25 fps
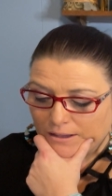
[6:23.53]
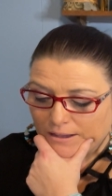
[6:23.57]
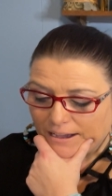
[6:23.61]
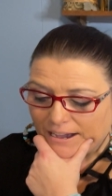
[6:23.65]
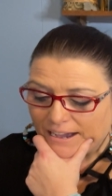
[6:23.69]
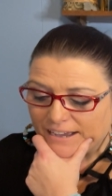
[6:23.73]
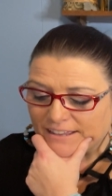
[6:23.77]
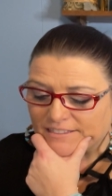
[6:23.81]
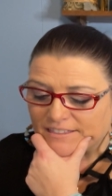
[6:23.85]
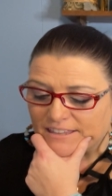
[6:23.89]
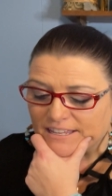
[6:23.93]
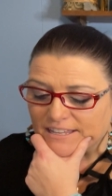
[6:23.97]

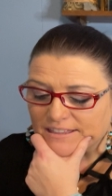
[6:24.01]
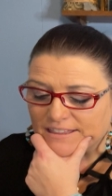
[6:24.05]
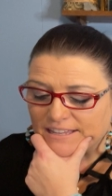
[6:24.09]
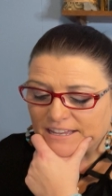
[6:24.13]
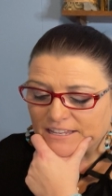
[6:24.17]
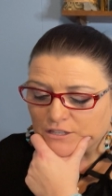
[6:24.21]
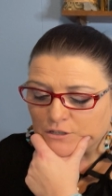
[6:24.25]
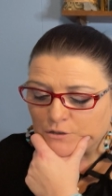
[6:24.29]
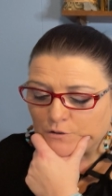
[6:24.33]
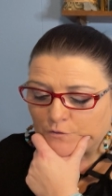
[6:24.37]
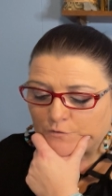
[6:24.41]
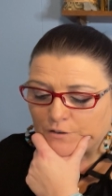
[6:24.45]
I think
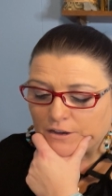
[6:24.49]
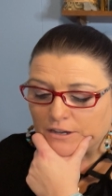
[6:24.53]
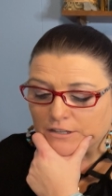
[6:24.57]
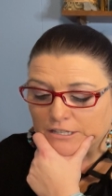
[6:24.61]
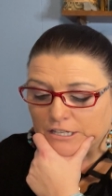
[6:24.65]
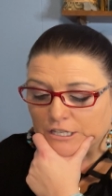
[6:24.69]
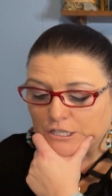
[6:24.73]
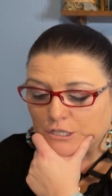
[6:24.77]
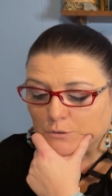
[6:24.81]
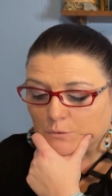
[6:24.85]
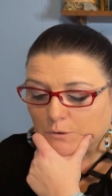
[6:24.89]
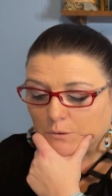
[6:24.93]
that you felt
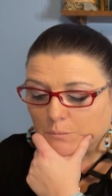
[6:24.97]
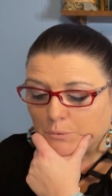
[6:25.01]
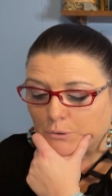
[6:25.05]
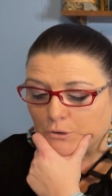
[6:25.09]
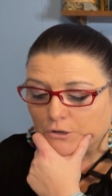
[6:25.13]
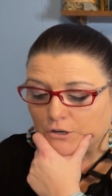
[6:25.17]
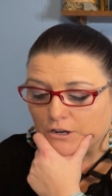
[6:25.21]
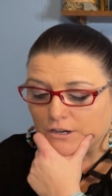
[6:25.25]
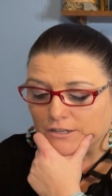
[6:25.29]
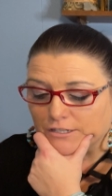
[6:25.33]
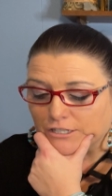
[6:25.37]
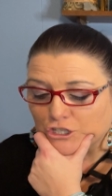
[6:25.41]
like you were
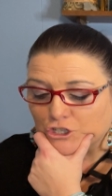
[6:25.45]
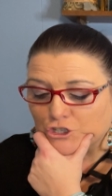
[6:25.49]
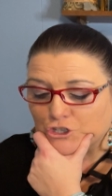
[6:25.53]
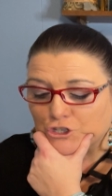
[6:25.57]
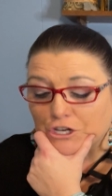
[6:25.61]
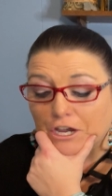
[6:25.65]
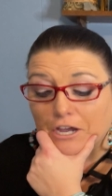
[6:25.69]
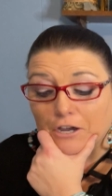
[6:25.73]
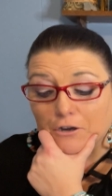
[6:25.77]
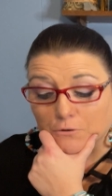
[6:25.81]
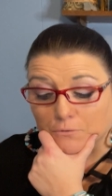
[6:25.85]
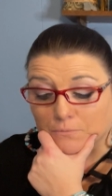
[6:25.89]
put on a
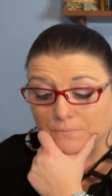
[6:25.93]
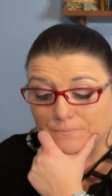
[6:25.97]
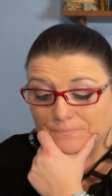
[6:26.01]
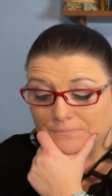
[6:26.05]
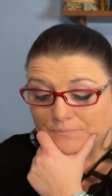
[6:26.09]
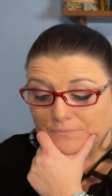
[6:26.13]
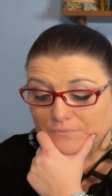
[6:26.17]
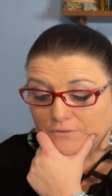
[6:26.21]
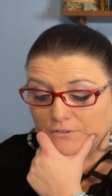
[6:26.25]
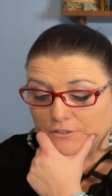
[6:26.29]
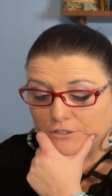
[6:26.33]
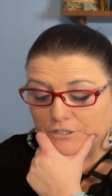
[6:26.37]
show.
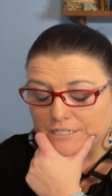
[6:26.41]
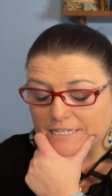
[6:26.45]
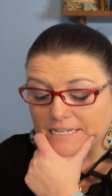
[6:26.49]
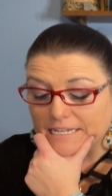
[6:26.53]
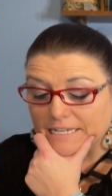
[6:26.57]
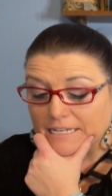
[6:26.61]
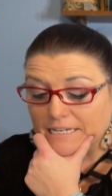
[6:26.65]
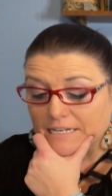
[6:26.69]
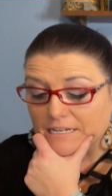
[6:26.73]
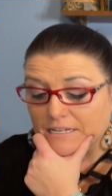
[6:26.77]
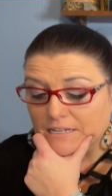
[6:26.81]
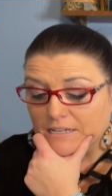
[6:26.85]
You
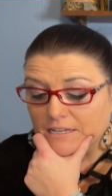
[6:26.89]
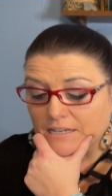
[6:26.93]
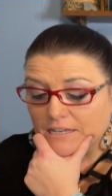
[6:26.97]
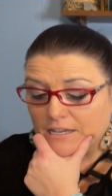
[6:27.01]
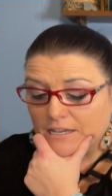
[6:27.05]
did.